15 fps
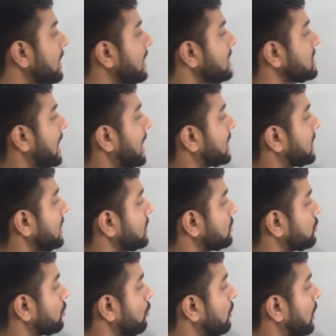is acting
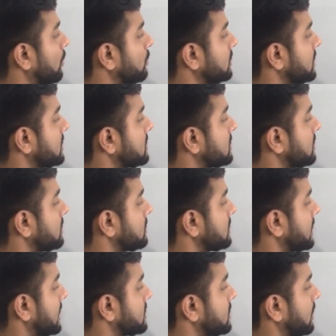throughout this
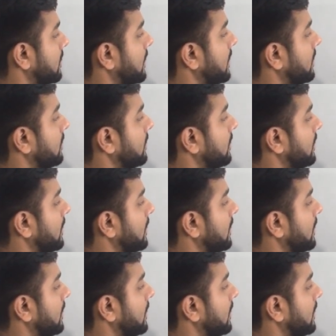section, right?